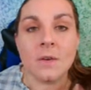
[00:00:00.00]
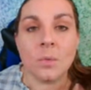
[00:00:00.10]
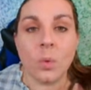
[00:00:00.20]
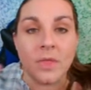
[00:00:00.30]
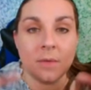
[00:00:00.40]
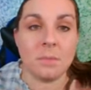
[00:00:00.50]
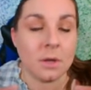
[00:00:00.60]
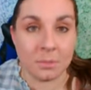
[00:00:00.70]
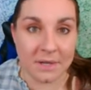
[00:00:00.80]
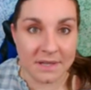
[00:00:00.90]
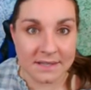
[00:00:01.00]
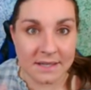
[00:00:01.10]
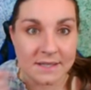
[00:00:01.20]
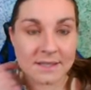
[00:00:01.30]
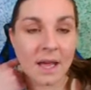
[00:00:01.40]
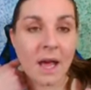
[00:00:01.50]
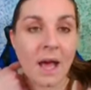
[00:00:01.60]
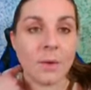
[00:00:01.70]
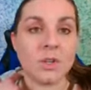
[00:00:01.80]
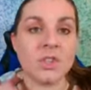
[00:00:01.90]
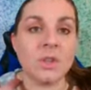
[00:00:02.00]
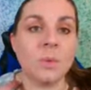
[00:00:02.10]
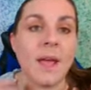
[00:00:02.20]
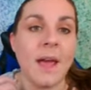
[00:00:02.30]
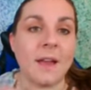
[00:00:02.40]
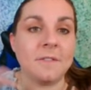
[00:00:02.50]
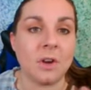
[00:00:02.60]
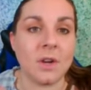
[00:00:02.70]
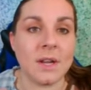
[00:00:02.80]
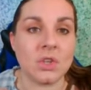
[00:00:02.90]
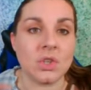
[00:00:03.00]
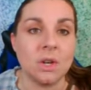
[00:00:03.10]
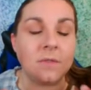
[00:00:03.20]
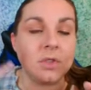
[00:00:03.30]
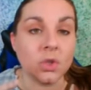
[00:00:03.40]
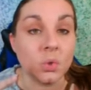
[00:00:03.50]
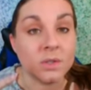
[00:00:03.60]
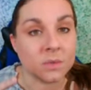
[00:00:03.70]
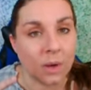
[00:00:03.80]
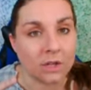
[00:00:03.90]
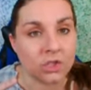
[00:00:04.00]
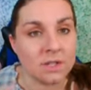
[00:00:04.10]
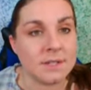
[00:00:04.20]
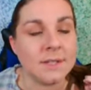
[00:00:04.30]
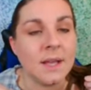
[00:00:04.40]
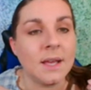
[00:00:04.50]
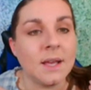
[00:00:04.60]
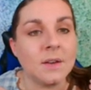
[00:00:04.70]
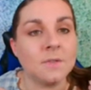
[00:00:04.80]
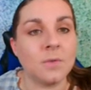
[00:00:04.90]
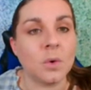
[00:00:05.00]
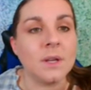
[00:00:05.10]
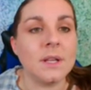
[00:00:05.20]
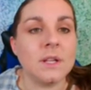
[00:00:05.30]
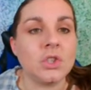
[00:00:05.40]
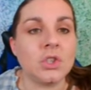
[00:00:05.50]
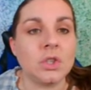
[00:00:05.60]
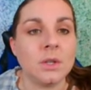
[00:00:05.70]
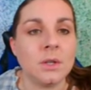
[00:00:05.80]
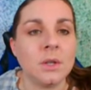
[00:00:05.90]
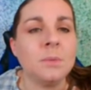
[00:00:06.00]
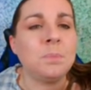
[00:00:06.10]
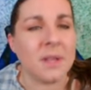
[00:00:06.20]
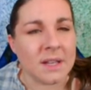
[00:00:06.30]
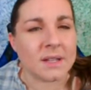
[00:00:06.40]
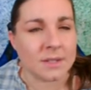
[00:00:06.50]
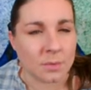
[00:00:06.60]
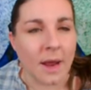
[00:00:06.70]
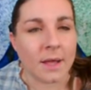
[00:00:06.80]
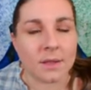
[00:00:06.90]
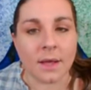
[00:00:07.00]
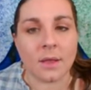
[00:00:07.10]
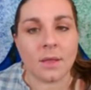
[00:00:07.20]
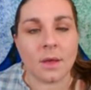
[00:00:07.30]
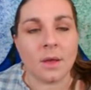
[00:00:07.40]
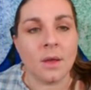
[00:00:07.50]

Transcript: with the middle pieces. I wish that we had a variation of two swatches for each piece, right? Like the